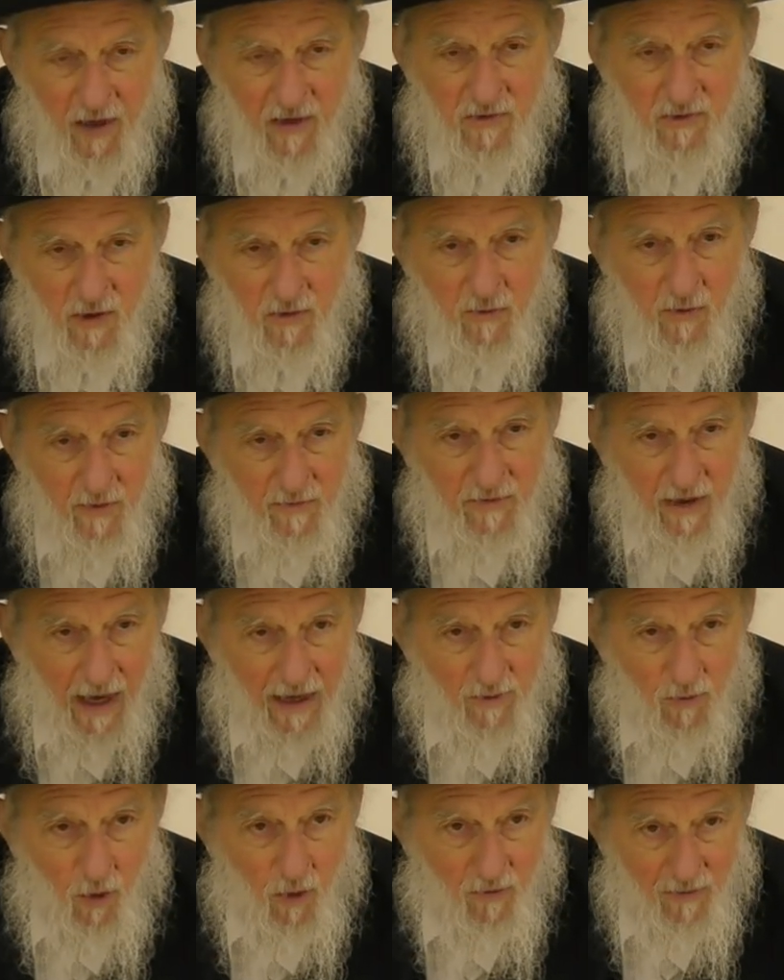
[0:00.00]
dust, those who have
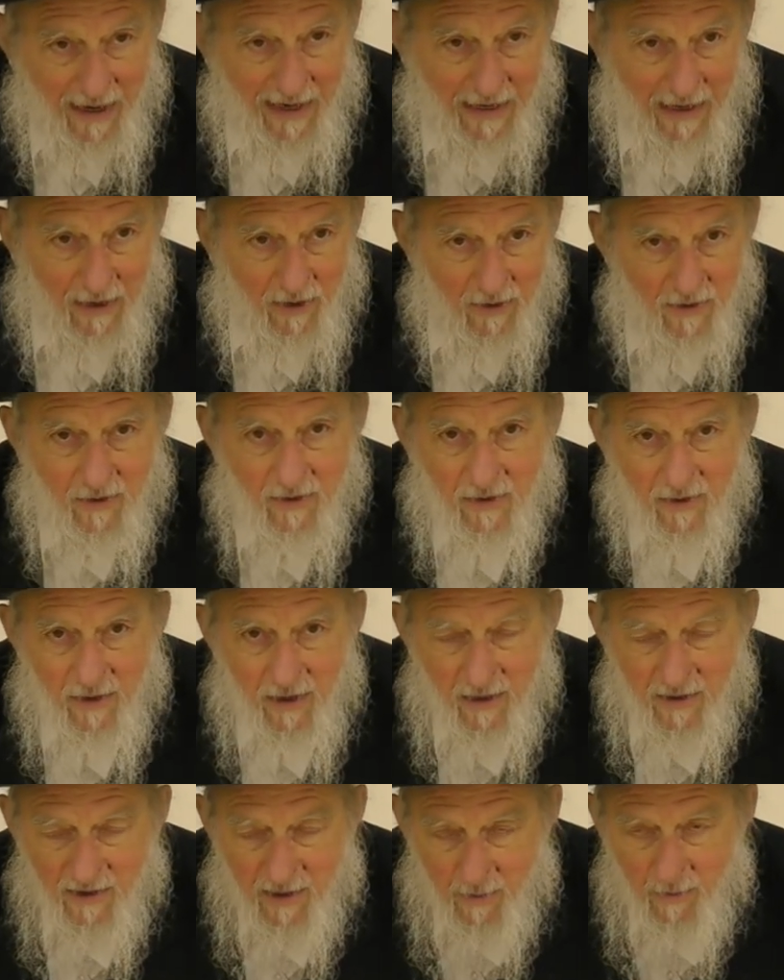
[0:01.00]
died already.
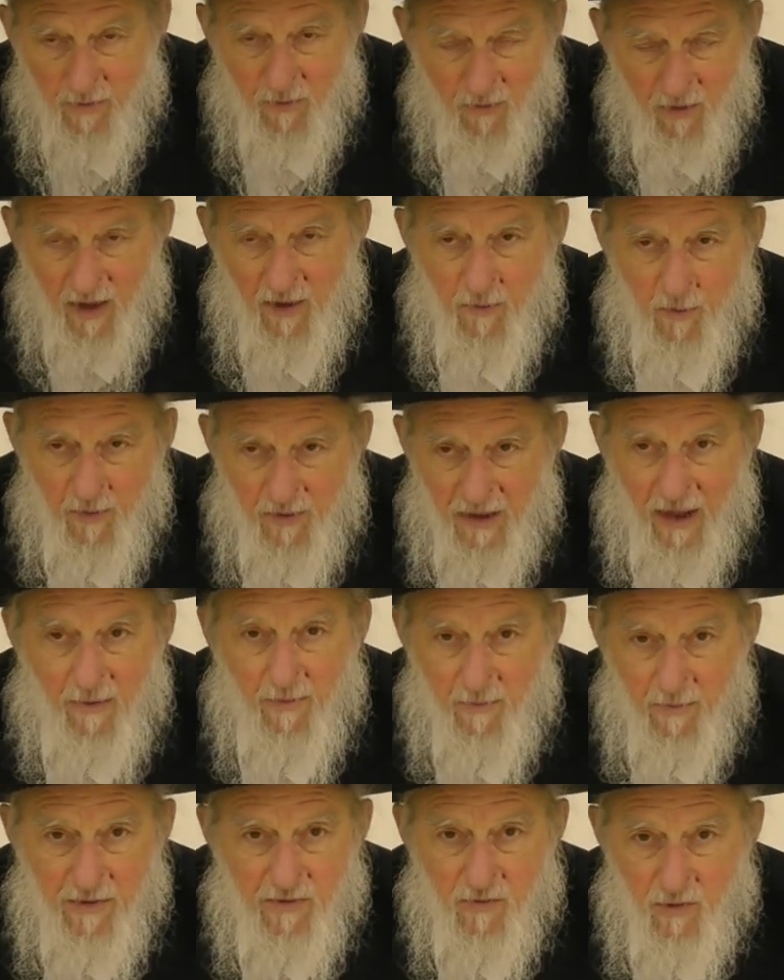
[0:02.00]
And he keeps his faith with them,
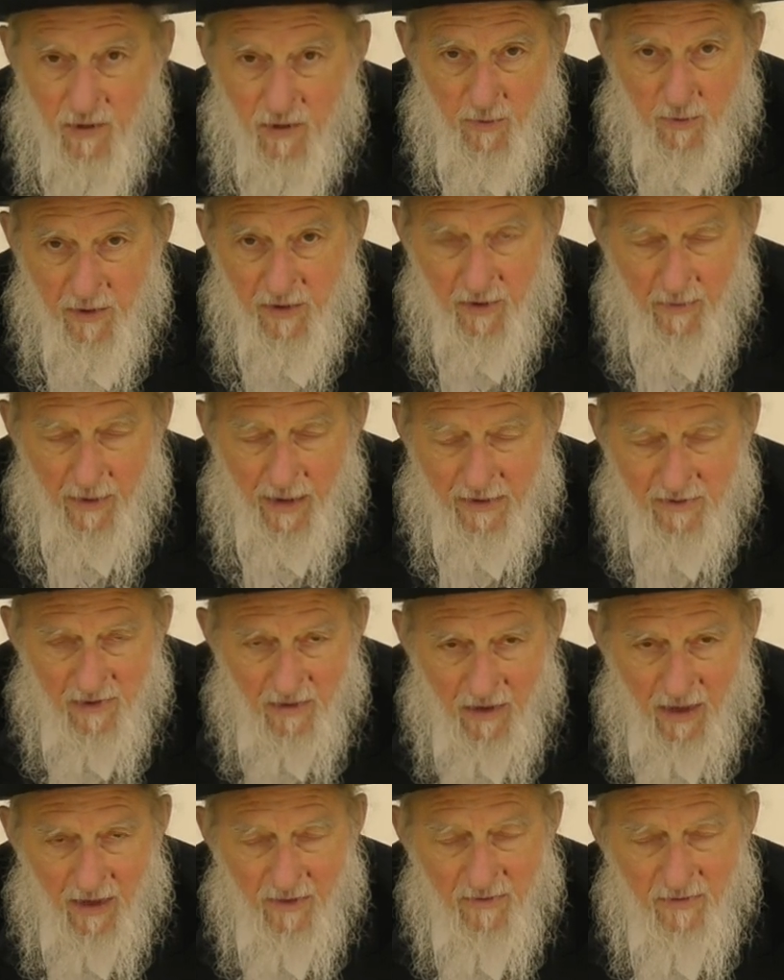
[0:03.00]
it means he's bring them back to
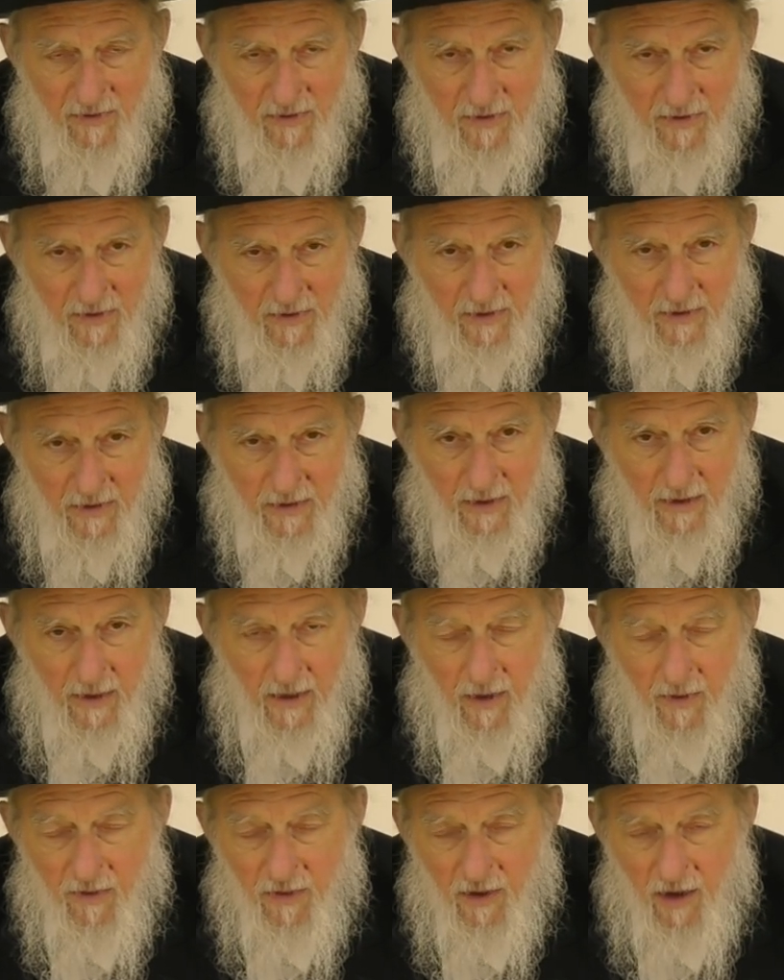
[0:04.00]
life.
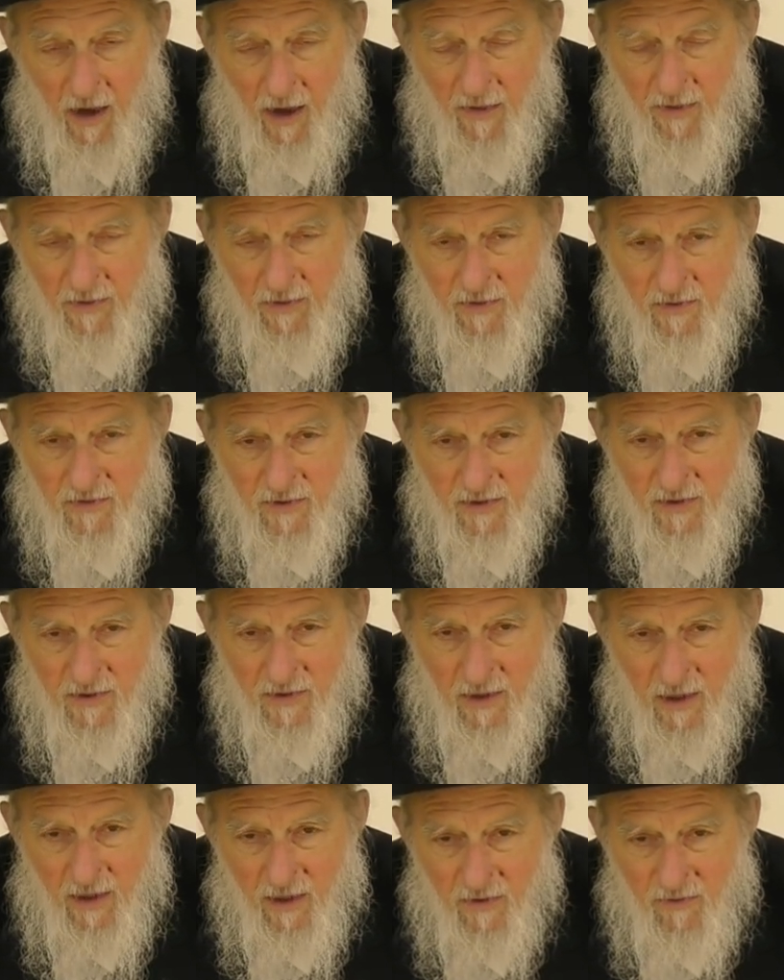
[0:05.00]
The others, he
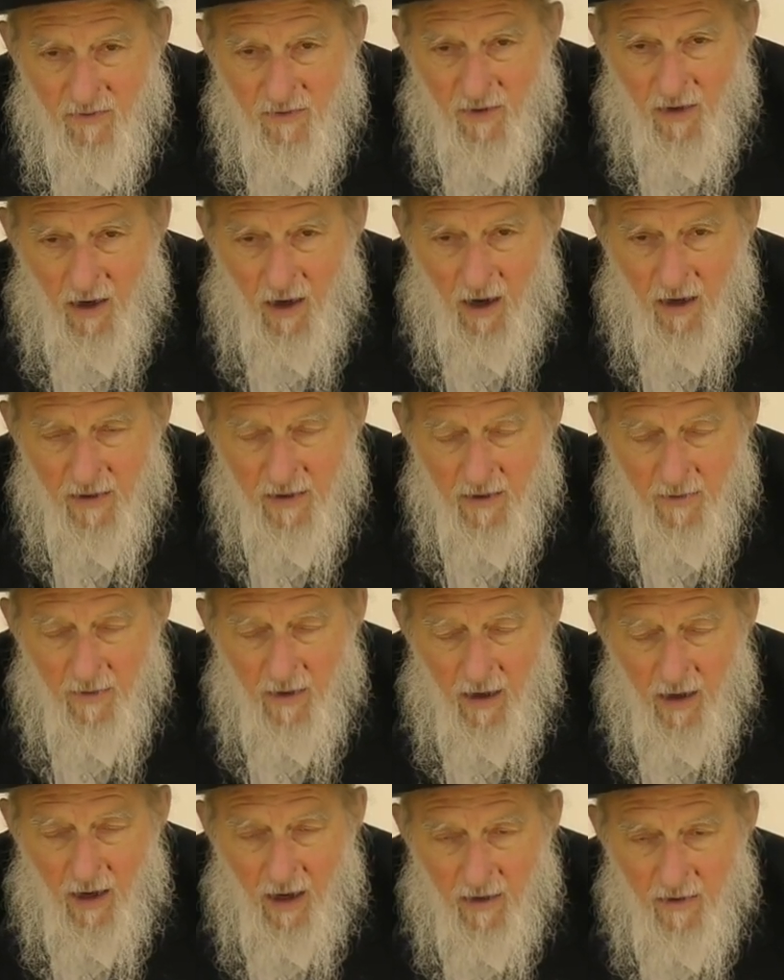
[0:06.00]
says, are,
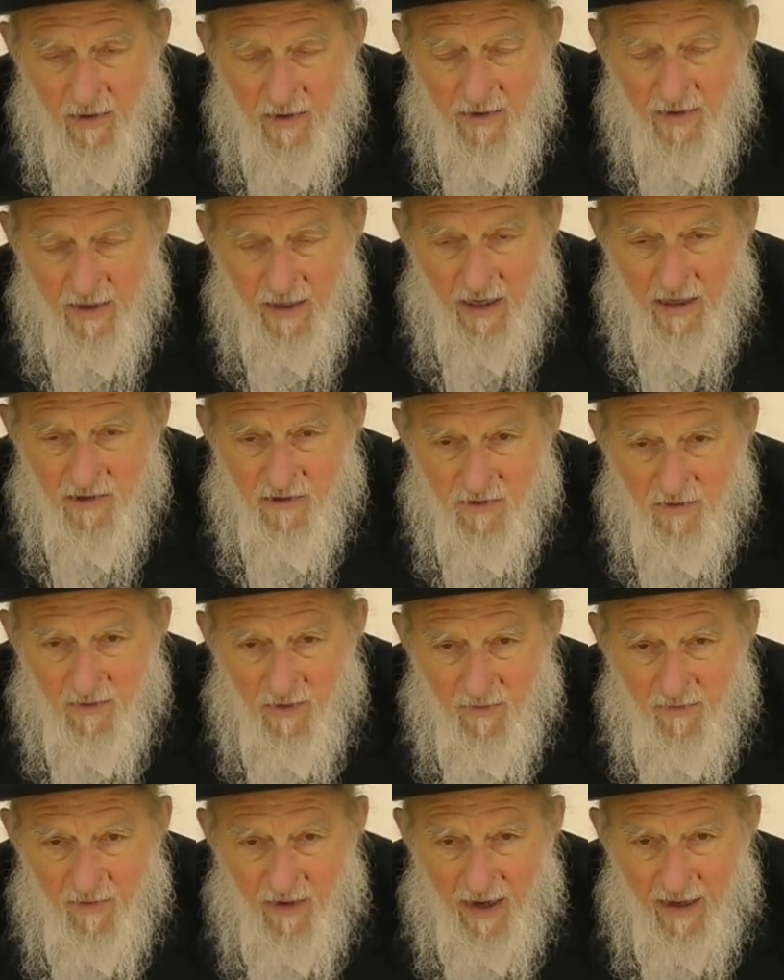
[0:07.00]
are indications of
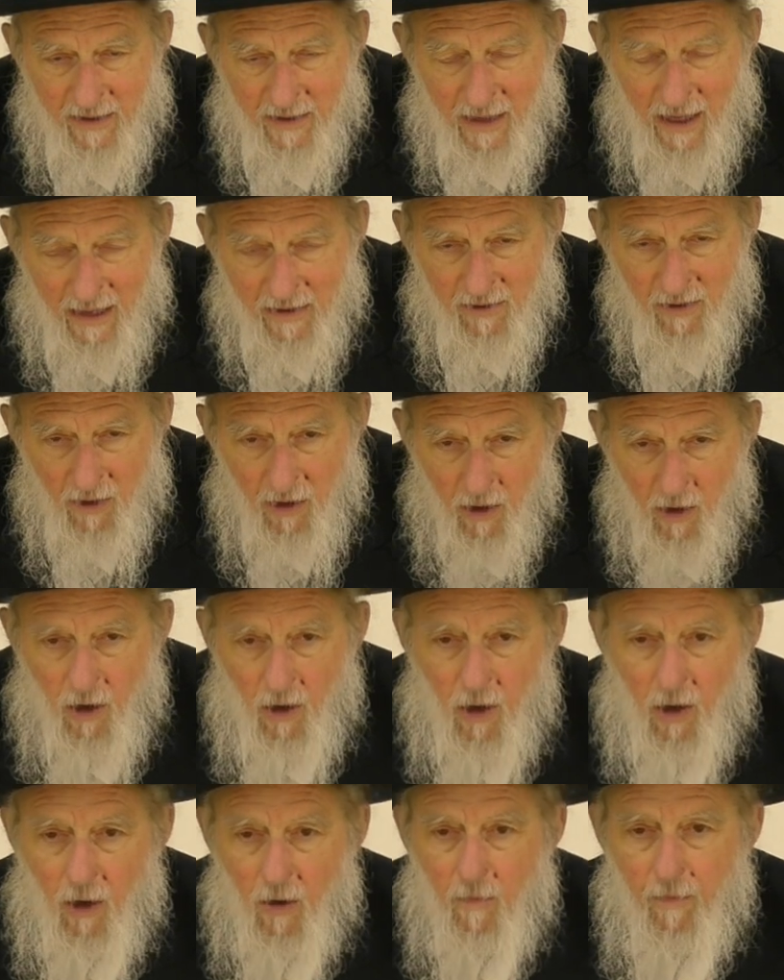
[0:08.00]
the fact that
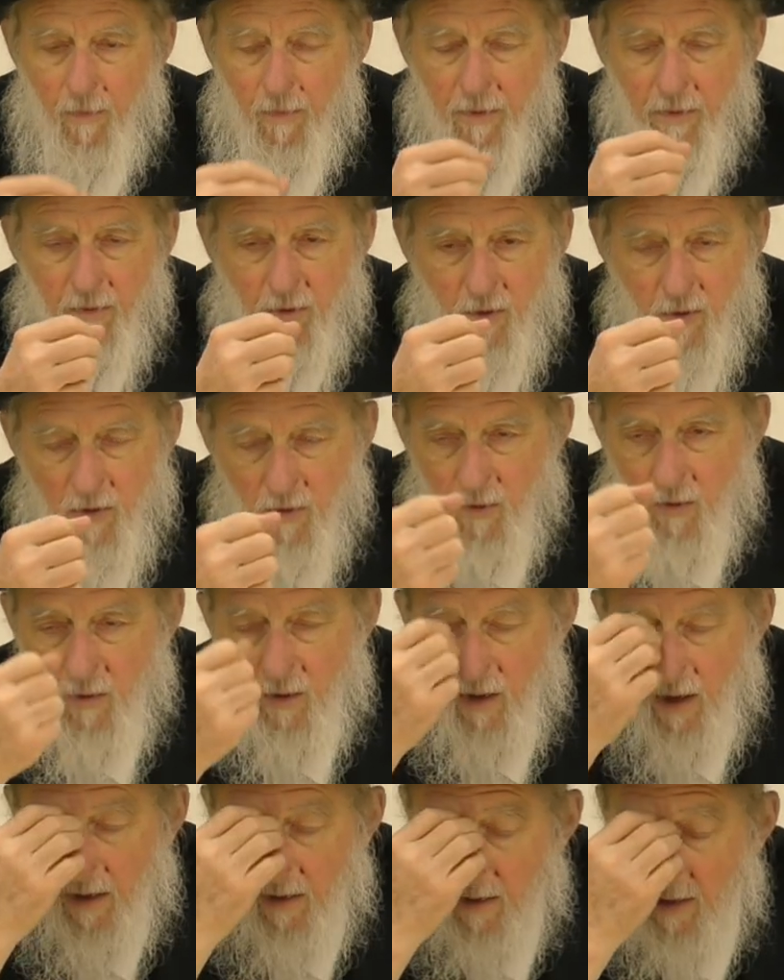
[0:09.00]

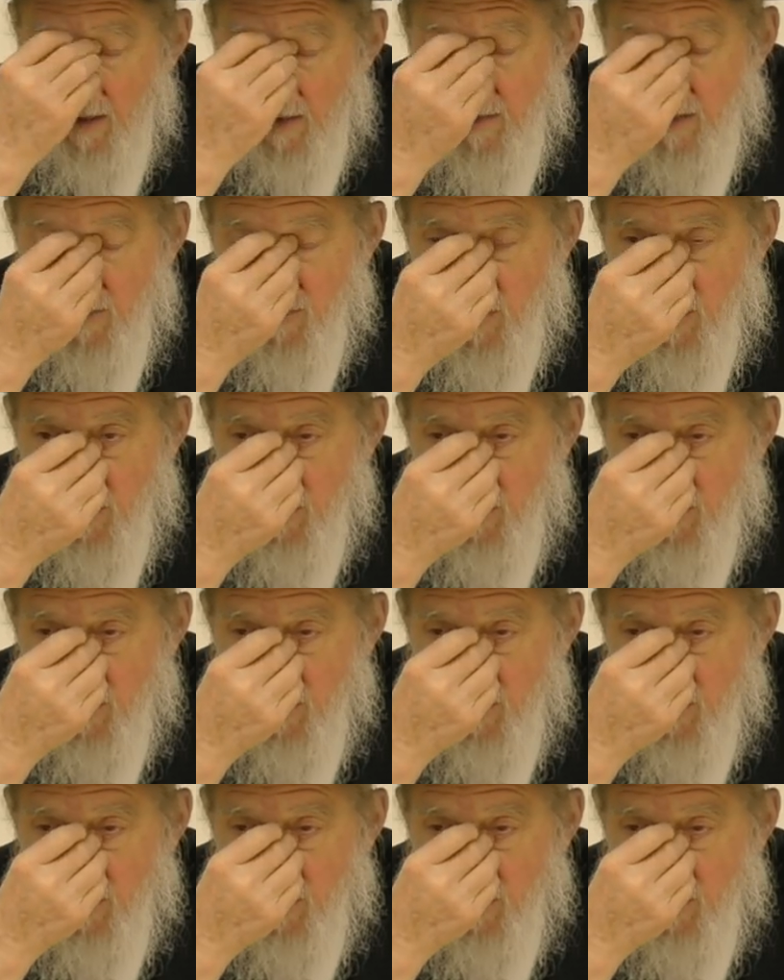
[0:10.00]
uh, I'll give you